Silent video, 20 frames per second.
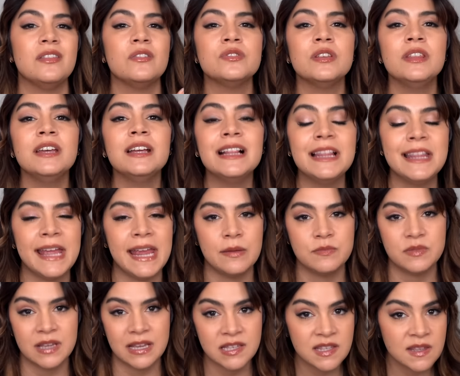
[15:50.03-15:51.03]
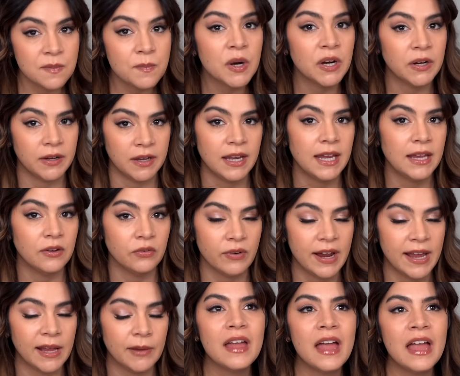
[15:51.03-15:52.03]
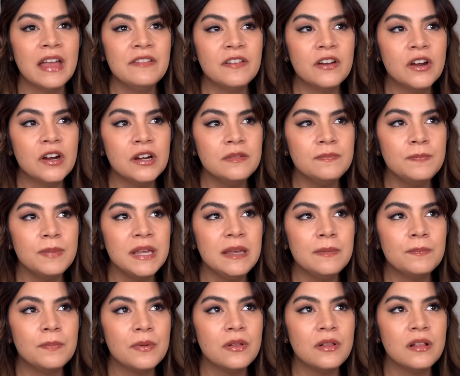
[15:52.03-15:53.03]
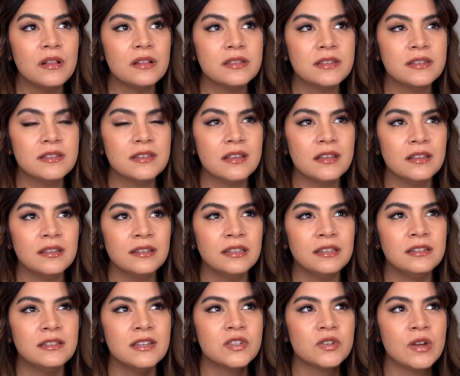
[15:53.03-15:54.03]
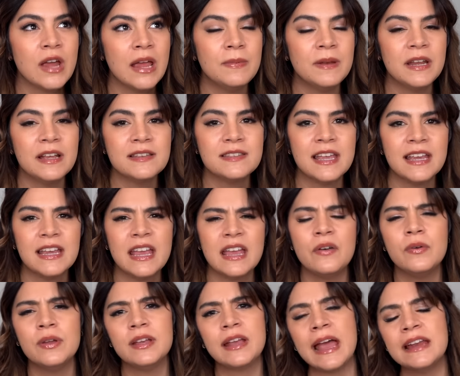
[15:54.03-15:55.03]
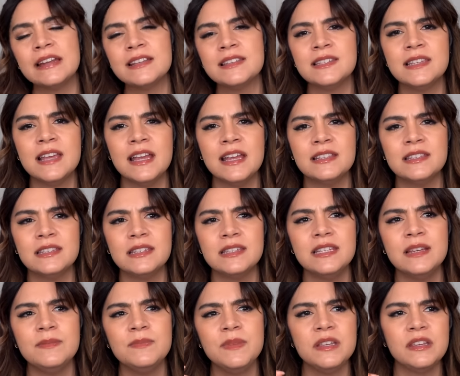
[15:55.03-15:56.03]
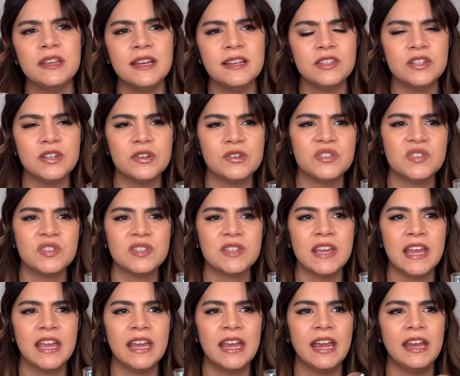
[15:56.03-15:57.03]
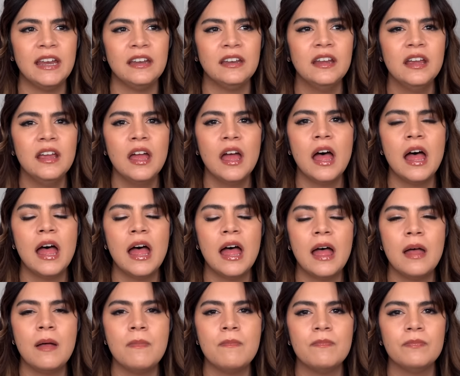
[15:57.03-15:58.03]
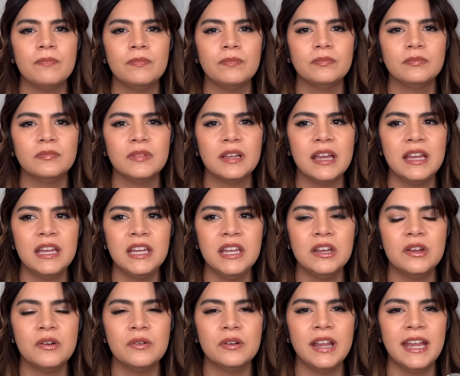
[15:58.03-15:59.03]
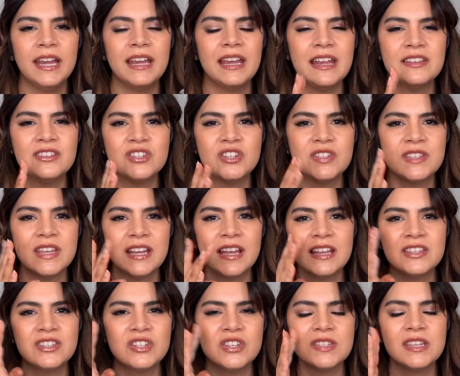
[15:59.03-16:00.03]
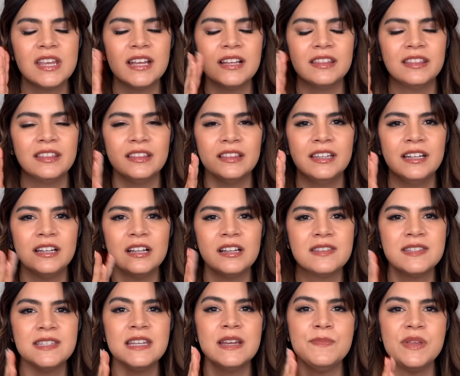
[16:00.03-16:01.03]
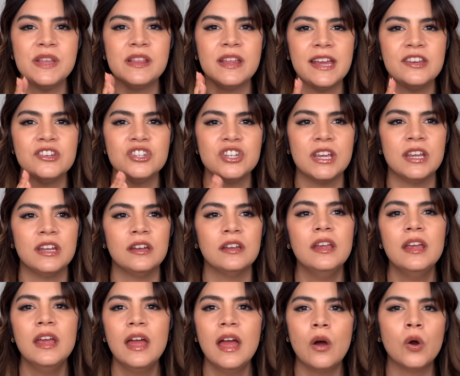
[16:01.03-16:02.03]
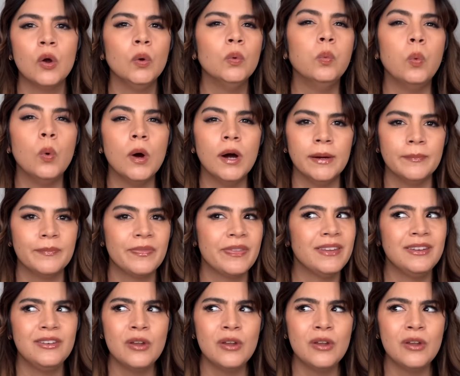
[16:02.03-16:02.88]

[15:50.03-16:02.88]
Those are the claims, that's the marketing, right? I've heard people describe it as like, oh, it stimulates your skin, you know, like it's just like little stimulation or warmth.